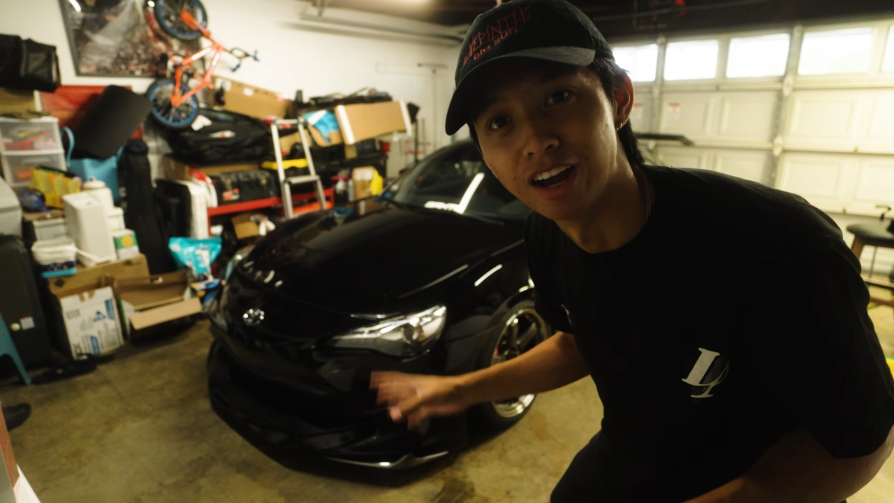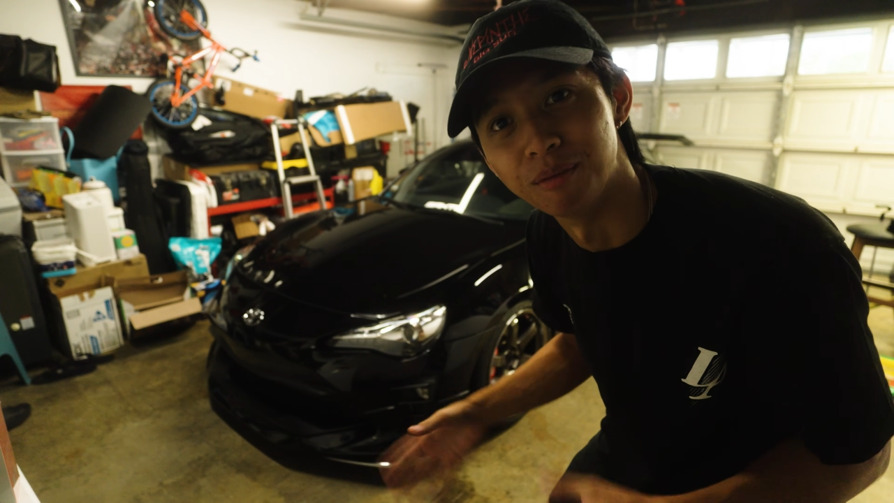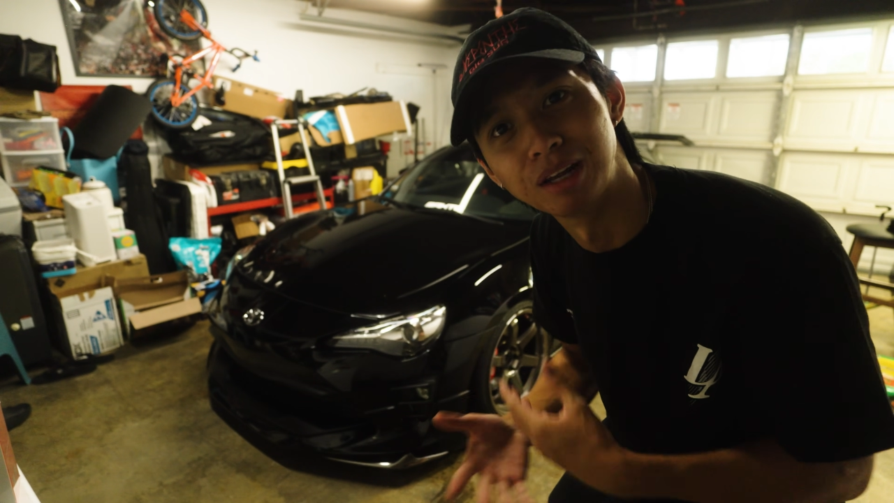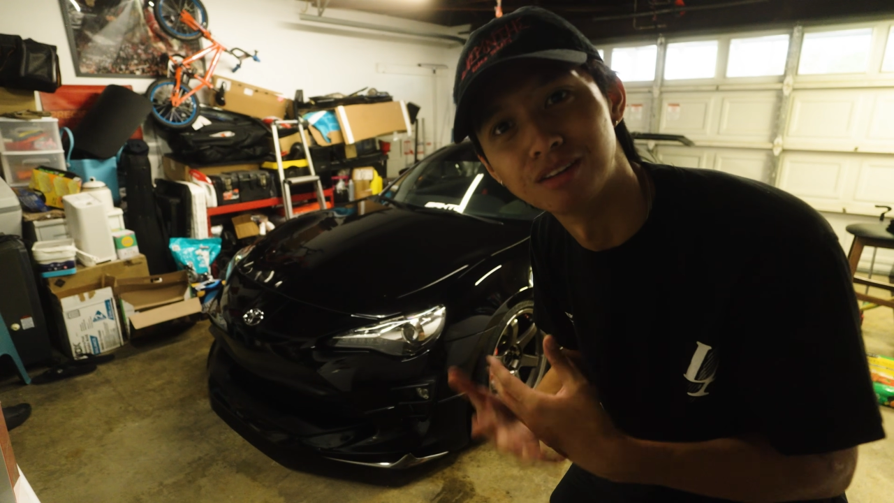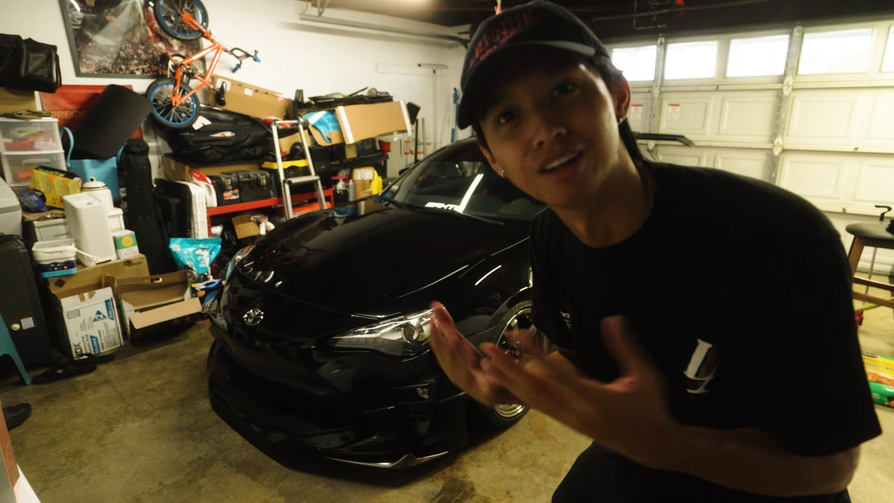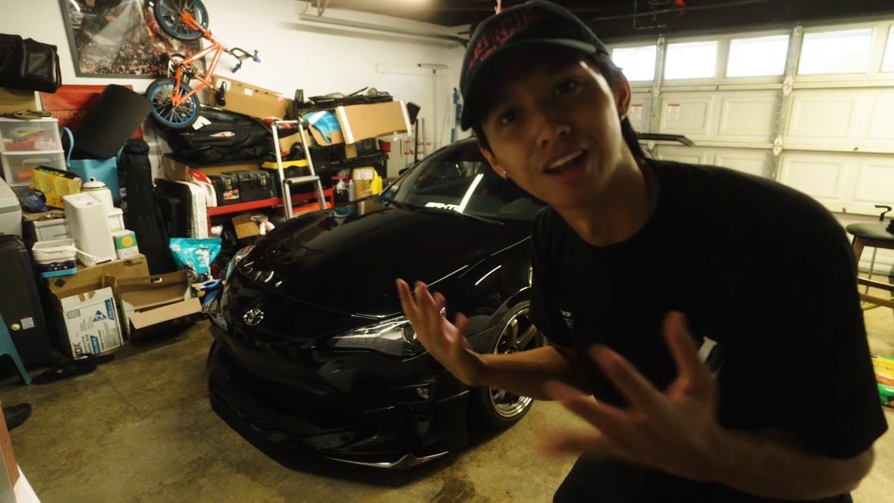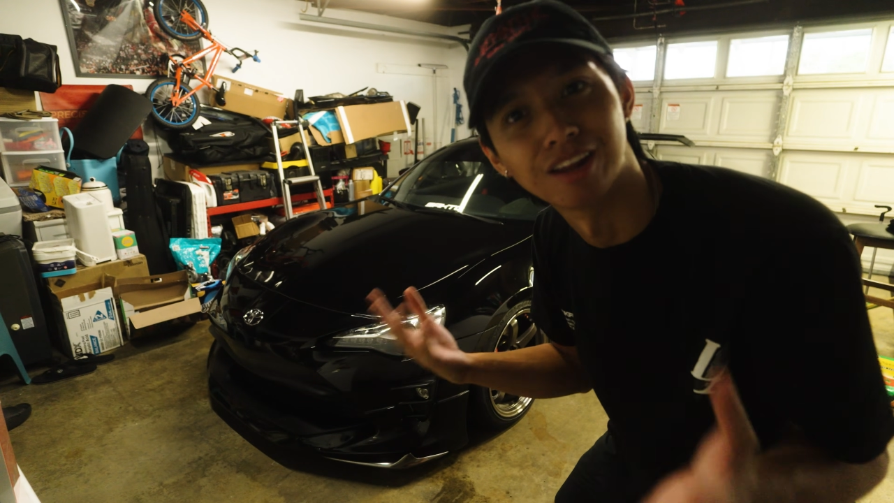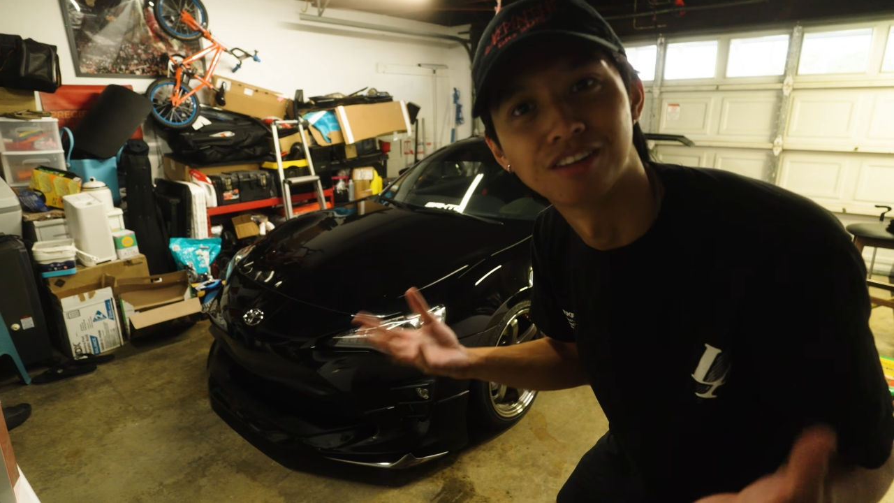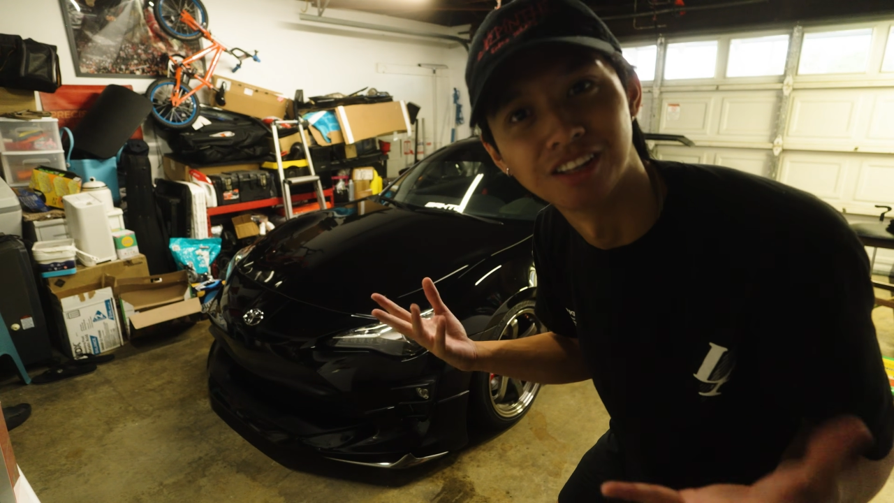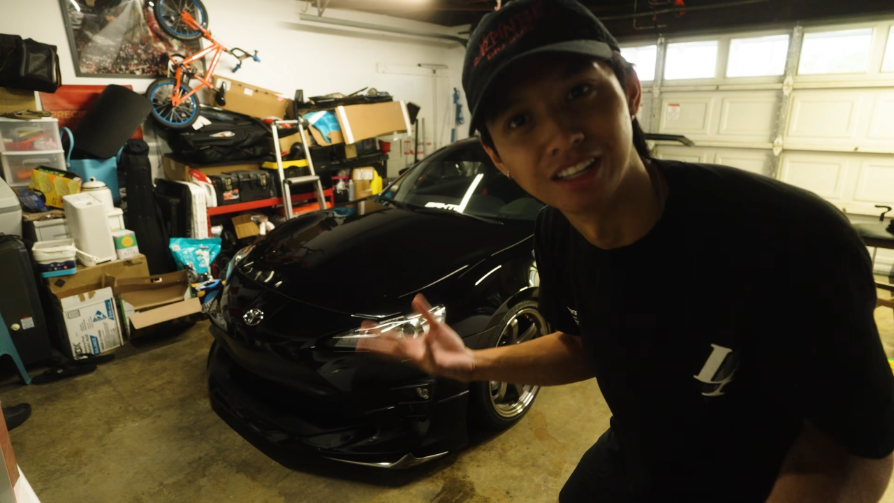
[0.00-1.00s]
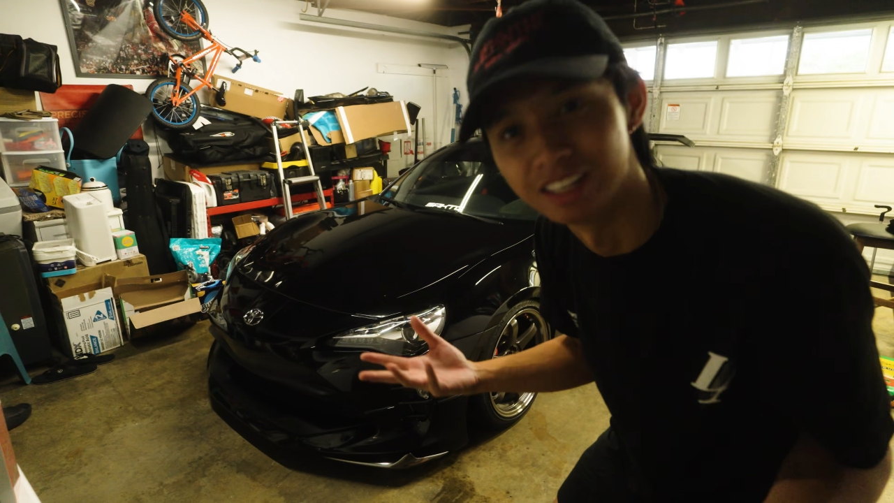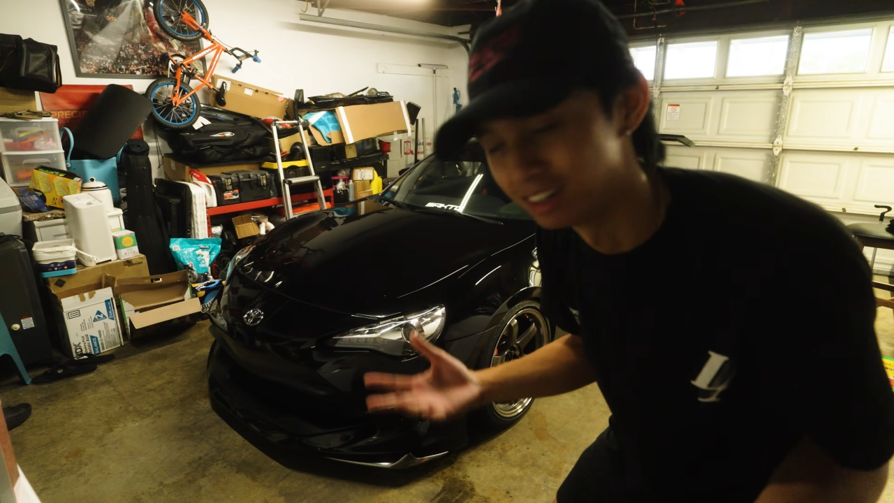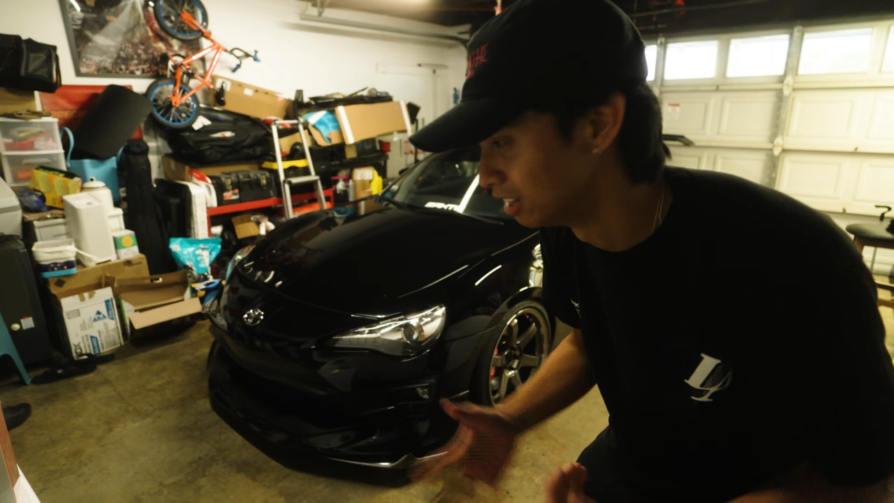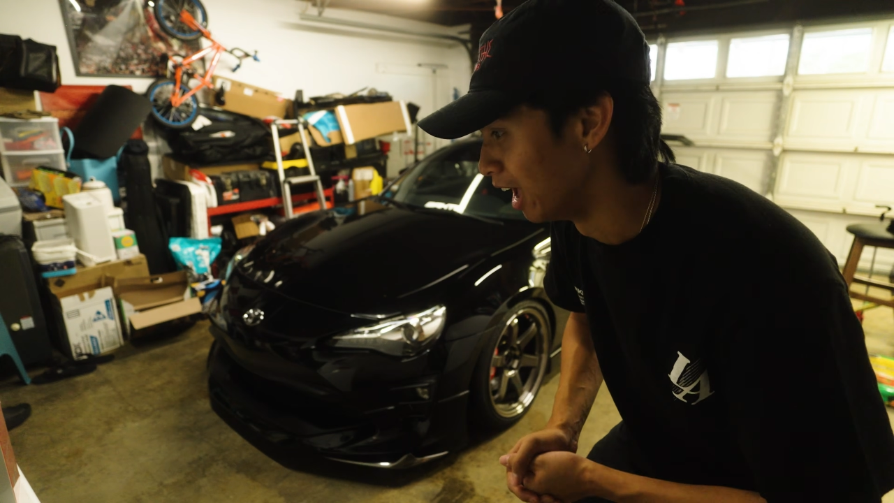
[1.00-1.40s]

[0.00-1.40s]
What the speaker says: It makes it less clean.